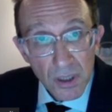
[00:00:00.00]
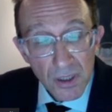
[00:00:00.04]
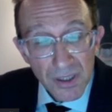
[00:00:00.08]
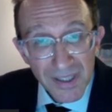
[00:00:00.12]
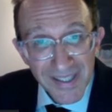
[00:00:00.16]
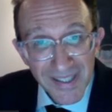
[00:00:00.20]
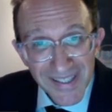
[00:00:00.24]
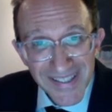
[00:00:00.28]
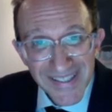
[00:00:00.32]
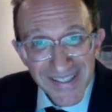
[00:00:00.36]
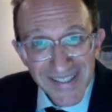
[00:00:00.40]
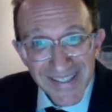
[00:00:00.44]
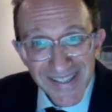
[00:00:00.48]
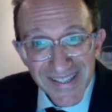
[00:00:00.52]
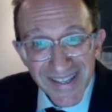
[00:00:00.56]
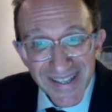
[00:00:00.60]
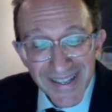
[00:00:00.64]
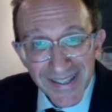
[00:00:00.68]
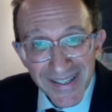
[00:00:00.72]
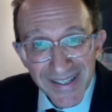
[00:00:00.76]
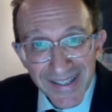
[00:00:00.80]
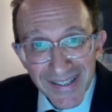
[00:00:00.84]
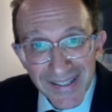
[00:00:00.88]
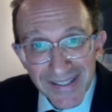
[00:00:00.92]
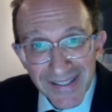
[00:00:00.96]
this
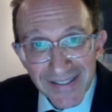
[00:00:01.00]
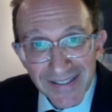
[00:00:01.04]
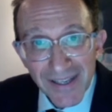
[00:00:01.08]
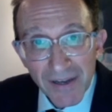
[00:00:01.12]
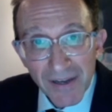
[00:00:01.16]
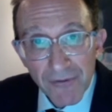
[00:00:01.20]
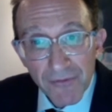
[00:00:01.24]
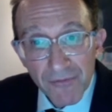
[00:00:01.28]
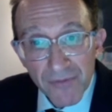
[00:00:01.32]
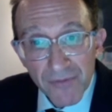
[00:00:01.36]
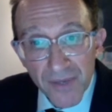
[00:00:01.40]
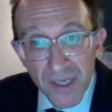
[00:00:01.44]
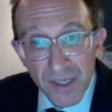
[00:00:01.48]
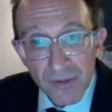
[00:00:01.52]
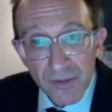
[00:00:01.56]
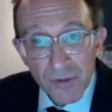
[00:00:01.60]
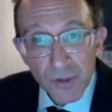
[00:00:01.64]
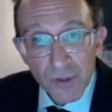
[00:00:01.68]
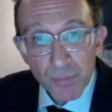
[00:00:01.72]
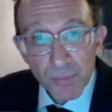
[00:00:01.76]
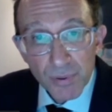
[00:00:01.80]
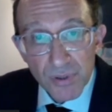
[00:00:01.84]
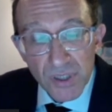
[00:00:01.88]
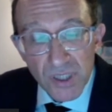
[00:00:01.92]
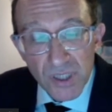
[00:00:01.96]
is a very
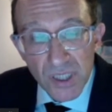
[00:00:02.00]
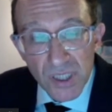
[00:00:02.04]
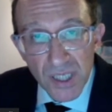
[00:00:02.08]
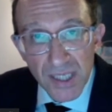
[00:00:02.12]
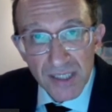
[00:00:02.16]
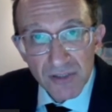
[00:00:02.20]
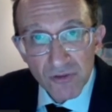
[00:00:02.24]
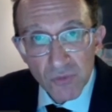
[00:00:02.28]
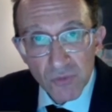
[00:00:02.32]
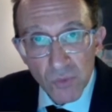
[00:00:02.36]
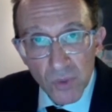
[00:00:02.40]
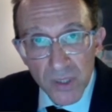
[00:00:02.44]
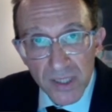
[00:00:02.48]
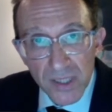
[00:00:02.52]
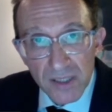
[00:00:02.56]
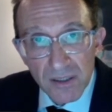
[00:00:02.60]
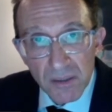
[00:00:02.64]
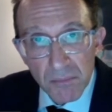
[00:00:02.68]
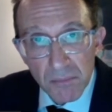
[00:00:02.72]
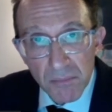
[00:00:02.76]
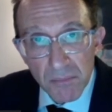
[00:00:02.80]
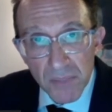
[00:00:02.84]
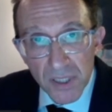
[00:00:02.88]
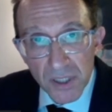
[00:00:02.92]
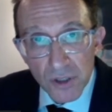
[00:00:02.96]
precise way to
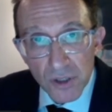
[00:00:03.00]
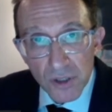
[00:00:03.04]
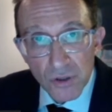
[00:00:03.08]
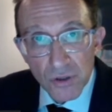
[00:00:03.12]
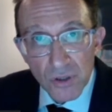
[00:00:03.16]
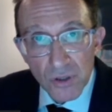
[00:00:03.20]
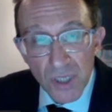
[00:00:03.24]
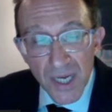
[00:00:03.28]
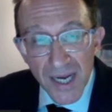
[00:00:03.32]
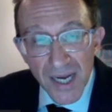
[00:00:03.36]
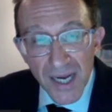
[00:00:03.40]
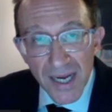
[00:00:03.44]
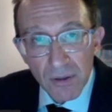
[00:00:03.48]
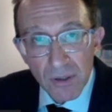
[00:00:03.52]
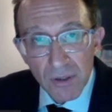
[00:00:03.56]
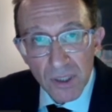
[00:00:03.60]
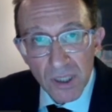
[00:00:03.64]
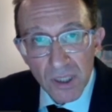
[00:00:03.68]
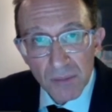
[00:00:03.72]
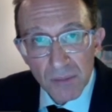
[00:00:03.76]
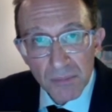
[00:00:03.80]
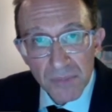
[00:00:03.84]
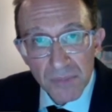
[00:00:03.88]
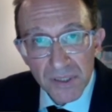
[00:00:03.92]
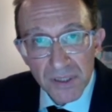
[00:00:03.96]
measure
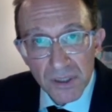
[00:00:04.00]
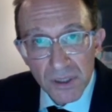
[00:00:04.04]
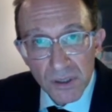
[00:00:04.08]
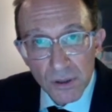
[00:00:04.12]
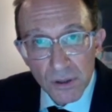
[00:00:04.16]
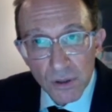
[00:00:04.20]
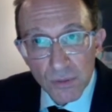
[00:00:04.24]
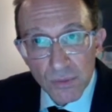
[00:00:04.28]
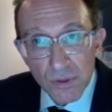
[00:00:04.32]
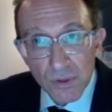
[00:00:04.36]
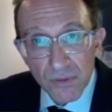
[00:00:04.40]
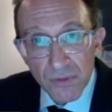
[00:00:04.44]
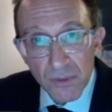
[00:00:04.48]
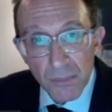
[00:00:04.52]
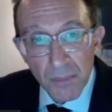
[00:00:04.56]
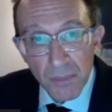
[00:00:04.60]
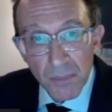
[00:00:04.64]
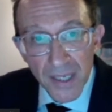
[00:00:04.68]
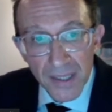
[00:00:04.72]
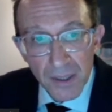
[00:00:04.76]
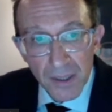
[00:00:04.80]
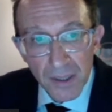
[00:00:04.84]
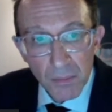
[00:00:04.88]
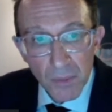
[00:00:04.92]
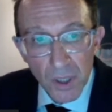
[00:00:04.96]
outcome in terms of the
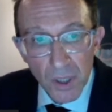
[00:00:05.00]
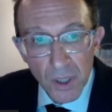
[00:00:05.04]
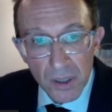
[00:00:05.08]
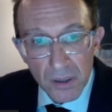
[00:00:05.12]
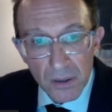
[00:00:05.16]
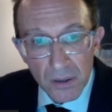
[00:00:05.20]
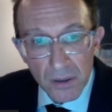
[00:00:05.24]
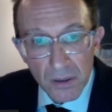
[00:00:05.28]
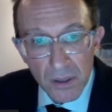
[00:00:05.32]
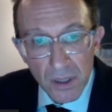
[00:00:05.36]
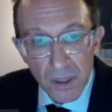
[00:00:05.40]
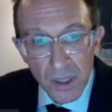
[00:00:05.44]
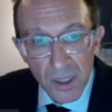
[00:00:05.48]
biomarker.